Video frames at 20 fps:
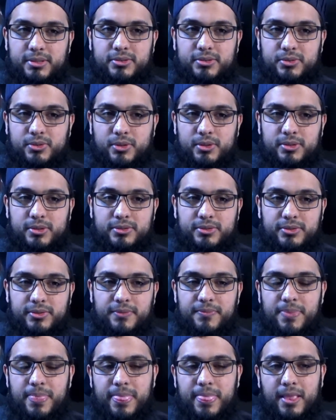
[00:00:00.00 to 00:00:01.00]
scholars,
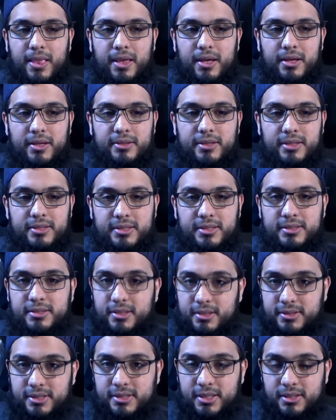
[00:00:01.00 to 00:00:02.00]
they did
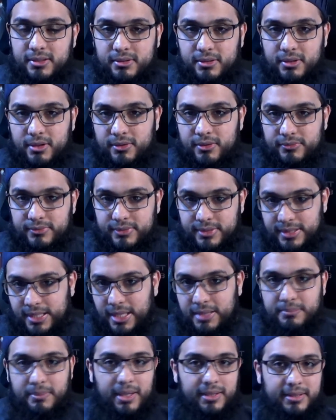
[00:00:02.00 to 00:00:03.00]
taqdir of
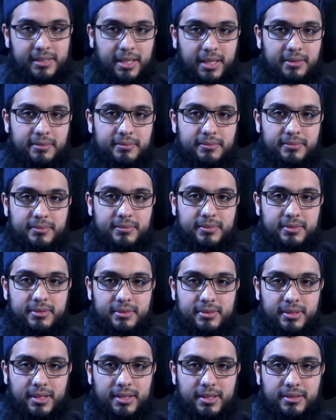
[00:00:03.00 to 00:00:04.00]
10 by 10,
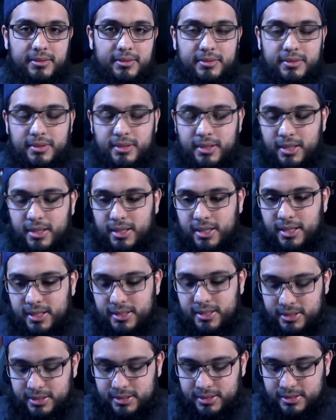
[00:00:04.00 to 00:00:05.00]
right?
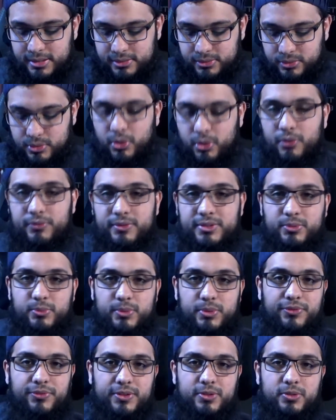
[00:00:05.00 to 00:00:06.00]
And so obviously
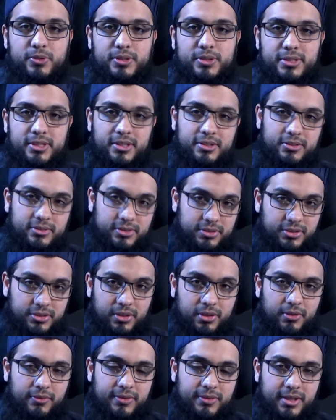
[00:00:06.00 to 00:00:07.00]
we know Fath al-Qadir is the
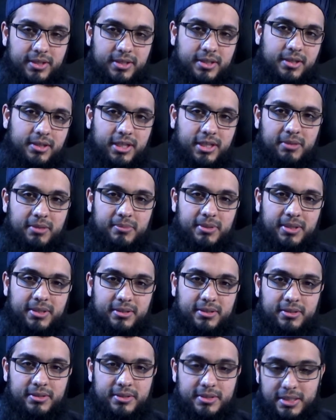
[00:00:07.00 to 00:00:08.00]
sharh of the Hidayah came
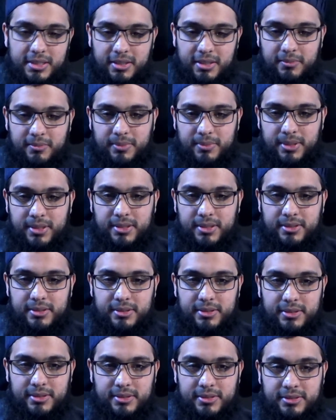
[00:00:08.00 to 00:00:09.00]
later, but
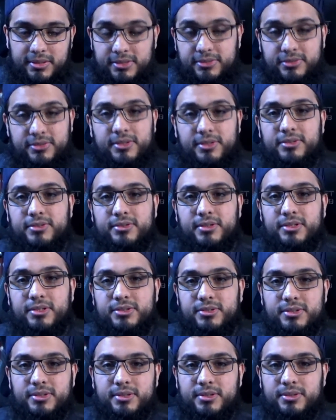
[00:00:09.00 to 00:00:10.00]
this
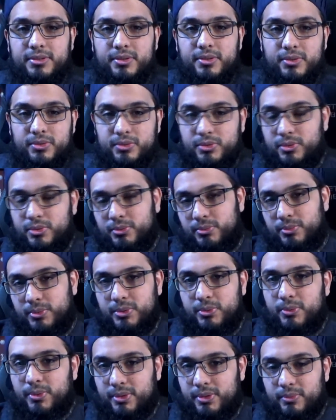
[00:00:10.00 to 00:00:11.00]
discussion, so we
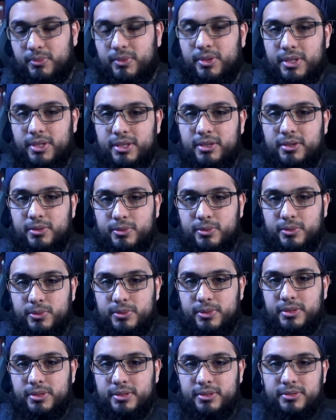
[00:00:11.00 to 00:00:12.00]
know what he
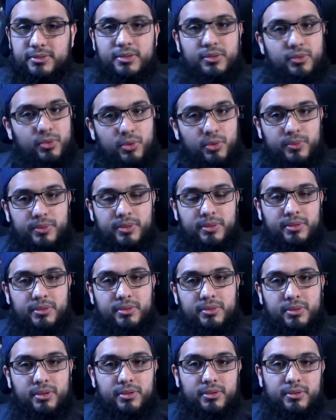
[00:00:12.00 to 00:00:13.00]
concluded, and he's saying go with the
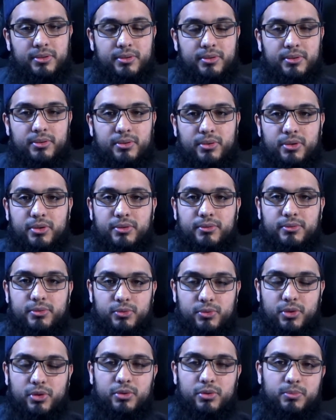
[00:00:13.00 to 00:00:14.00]
Ra'i
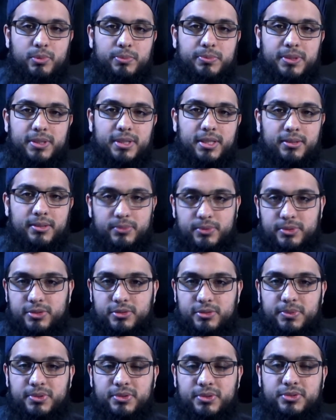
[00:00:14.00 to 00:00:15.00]
al-Mubtada, which is
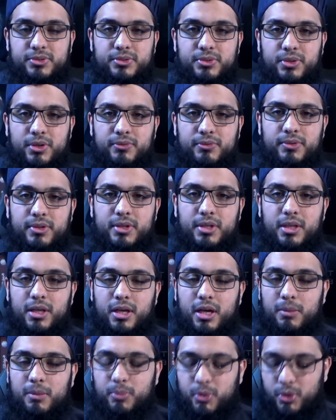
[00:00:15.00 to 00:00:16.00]
the position of
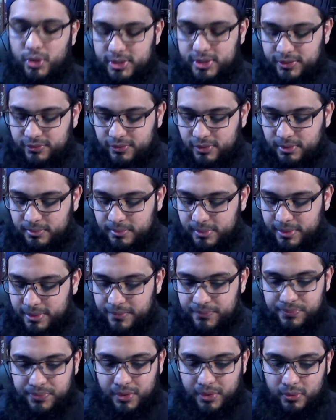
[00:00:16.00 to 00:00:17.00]
Abu Hanifa. But
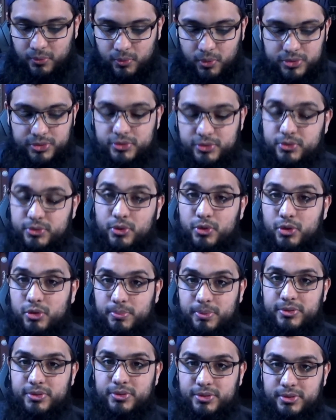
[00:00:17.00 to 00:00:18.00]
what's the stronger
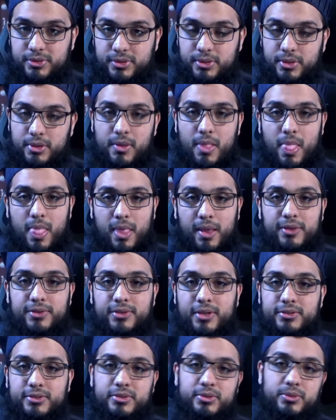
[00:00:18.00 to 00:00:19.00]
position?
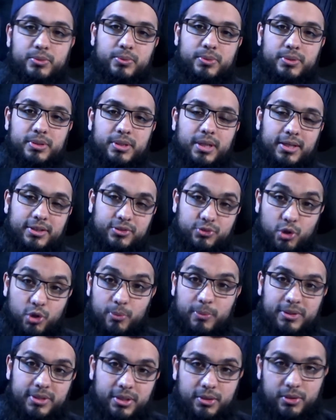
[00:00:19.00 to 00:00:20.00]
It's actually the one that he's
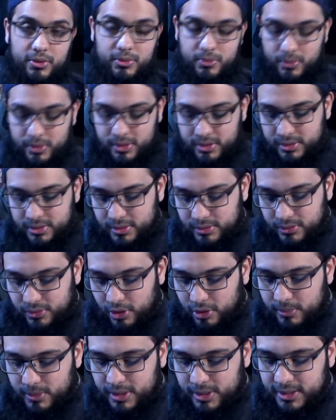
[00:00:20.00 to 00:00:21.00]
commenting on, what
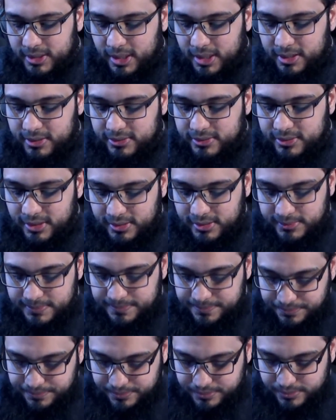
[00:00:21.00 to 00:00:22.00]
Sahib al-Hidayah said.
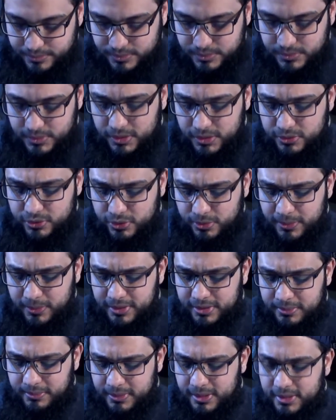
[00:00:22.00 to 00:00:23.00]
Some of
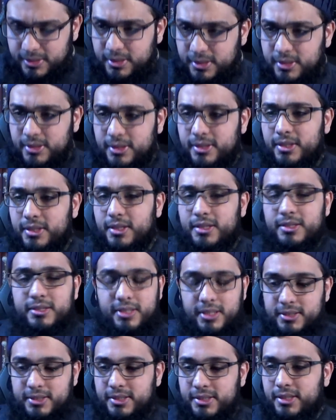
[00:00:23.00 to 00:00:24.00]
them did the
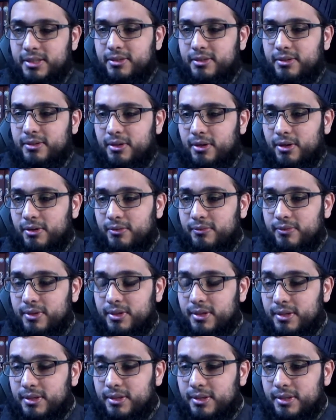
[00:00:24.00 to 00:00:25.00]
taqdir of
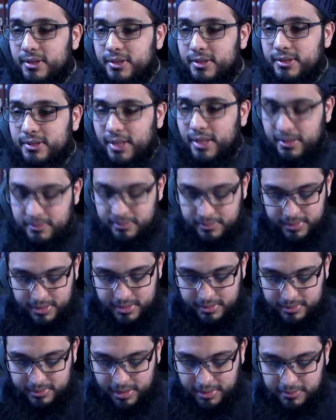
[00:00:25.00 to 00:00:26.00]

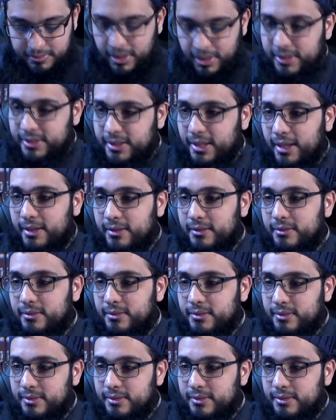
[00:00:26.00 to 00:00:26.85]
10 by 10,